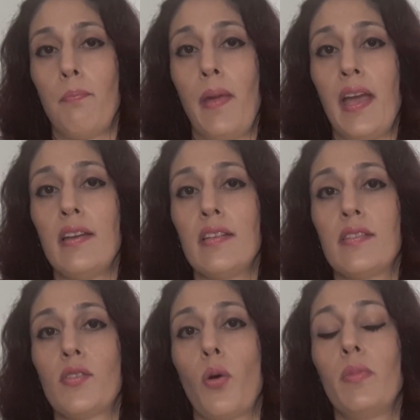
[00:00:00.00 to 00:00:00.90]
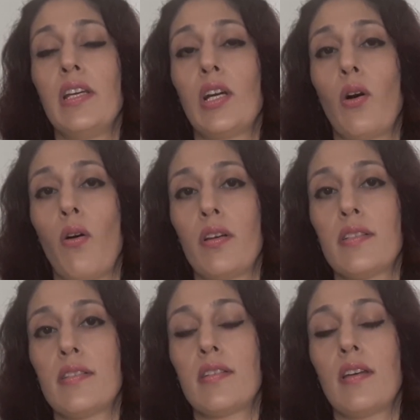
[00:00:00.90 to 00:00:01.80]
Pain is normally
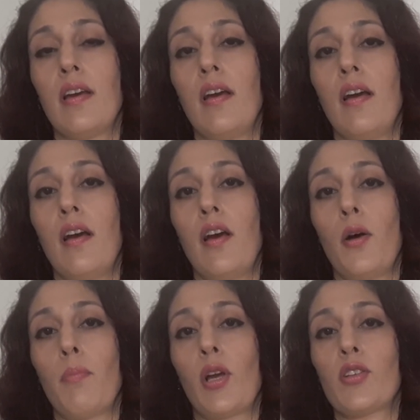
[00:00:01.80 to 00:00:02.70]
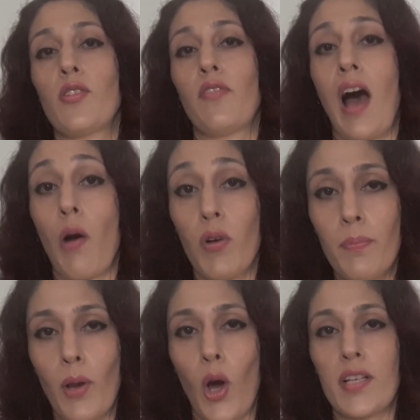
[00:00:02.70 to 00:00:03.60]
caused because of our
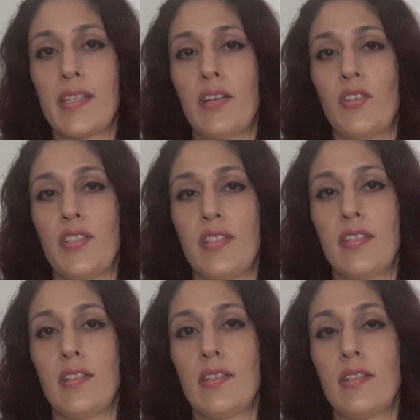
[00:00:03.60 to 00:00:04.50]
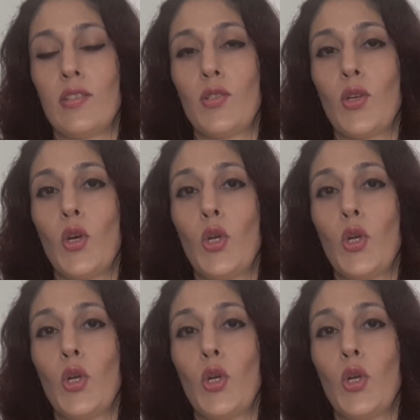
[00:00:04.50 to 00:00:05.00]
blocks and resistances